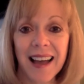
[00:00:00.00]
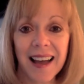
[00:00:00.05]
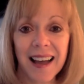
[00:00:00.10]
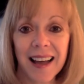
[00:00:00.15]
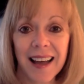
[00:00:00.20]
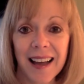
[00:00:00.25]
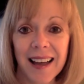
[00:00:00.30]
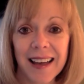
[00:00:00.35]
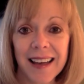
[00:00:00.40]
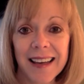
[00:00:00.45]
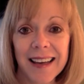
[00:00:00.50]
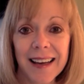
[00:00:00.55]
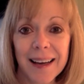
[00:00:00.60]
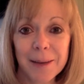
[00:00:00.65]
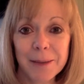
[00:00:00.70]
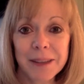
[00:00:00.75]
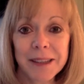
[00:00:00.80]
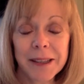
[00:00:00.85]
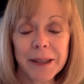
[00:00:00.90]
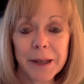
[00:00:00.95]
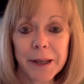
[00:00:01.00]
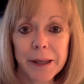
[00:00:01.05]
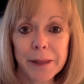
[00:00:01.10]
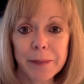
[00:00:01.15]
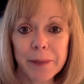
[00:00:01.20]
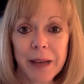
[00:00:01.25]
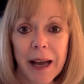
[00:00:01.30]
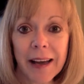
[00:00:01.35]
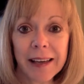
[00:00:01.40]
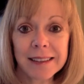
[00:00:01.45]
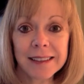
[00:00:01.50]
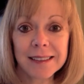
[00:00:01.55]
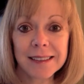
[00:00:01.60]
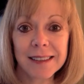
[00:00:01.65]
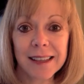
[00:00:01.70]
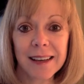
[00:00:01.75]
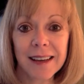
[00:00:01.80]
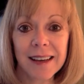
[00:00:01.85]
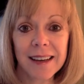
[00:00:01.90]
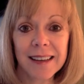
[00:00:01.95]
Hi, I'm Terri
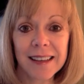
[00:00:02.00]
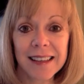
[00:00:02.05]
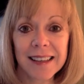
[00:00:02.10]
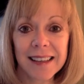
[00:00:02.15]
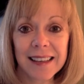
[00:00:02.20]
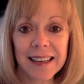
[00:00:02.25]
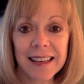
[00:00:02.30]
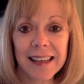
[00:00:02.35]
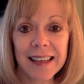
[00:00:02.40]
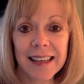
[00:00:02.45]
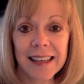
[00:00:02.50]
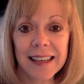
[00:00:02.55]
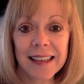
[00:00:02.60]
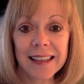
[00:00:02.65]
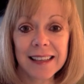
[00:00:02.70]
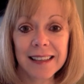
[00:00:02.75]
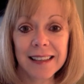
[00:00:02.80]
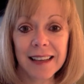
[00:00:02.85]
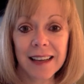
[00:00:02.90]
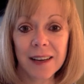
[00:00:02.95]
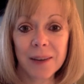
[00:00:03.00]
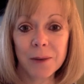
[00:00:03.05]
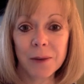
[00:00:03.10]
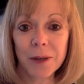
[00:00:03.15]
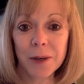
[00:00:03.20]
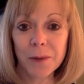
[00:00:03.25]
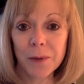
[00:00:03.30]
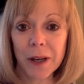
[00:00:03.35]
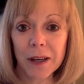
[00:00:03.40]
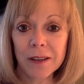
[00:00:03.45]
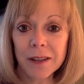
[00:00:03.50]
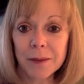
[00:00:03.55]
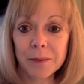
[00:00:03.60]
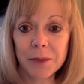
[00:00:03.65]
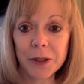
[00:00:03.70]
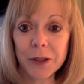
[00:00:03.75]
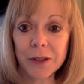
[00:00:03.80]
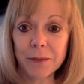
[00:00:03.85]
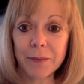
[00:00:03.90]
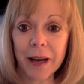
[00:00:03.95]
Blackstock, and I want to
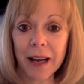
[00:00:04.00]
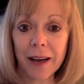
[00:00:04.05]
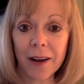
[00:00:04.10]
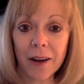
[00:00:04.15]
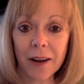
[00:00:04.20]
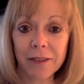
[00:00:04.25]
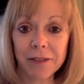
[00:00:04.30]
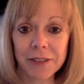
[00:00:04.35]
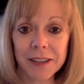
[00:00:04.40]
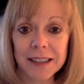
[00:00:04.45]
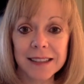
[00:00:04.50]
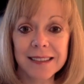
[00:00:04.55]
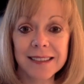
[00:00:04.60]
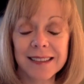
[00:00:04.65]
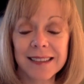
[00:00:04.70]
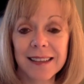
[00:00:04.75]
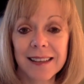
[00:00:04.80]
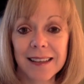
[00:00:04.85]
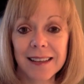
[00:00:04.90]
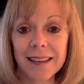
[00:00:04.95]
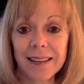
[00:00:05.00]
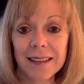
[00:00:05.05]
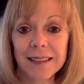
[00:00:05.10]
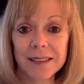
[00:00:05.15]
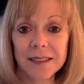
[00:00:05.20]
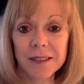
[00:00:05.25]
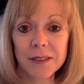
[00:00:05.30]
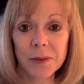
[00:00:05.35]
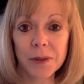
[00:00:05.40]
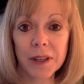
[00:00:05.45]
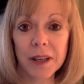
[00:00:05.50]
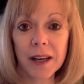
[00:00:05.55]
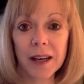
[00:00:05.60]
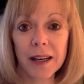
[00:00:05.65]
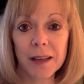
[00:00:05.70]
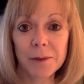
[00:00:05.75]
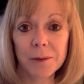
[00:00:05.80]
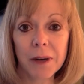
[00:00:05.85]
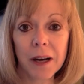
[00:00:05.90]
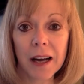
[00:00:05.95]
welcome you to my office. This is where
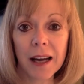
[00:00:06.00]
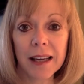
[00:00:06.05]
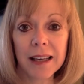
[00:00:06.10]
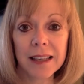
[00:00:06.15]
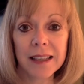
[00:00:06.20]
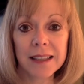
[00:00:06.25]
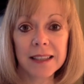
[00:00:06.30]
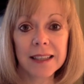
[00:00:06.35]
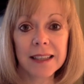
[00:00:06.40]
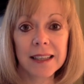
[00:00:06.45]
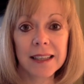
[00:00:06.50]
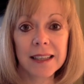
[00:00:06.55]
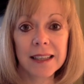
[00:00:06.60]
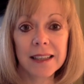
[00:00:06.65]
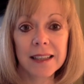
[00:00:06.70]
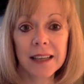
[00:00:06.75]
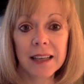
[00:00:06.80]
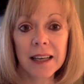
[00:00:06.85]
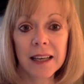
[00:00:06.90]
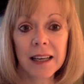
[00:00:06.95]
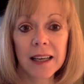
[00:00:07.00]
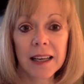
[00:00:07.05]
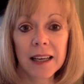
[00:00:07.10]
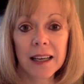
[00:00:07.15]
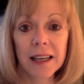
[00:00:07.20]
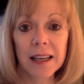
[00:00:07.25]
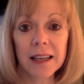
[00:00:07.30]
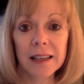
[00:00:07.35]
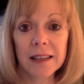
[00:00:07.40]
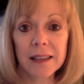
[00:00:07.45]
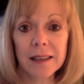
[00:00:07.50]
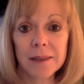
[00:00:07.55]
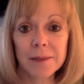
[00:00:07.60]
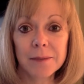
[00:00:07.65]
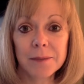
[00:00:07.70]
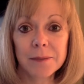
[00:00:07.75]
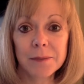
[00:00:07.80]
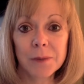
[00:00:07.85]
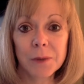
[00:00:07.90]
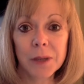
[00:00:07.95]
I write and
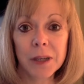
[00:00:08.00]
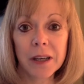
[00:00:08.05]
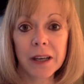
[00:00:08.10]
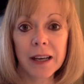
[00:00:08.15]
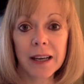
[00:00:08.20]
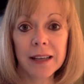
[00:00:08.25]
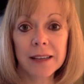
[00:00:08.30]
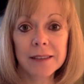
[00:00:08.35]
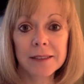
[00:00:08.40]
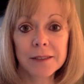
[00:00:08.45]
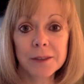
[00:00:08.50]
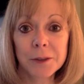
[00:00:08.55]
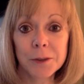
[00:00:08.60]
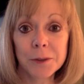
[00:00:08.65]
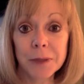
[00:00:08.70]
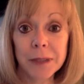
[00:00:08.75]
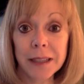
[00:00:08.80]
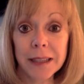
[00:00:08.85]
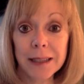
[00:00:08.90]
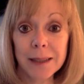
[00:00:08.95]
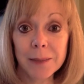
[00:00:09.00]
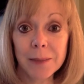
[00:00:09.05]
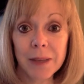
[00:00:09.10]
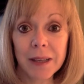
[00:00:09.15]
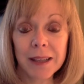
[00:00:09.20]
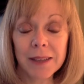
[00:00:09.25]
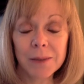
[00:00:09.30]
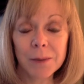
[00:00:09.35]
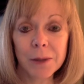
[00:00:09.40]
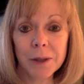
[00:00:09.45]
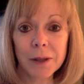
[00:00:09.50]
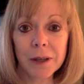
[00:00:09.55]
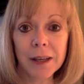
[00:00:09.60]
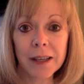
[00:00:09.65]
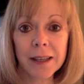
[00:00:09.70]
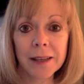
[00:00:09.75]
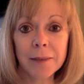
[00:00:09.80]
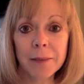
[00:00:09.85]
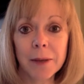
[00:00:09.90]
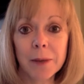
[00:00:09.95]
where I dream and where I
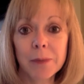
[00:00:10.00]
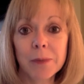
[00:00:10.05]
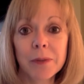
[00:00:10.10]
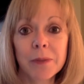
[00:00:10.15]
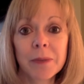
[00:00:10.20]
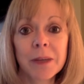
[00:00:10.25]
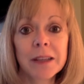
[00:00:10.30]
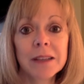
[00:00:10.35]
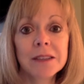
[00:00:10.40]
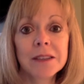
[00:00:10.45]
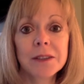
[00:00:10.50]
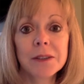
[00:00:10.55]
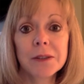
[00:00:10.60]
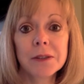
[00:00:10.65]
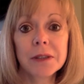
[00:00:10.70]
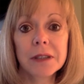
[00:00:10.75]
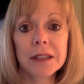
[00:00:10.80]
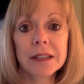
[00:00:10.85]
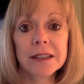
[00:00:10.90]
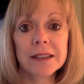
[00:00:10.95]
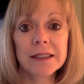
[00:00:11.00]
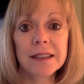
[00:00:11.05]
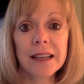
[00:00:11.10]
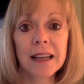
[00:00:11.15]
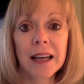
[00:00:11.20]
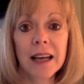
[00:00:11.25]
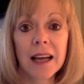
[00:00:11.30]
come up with my stories.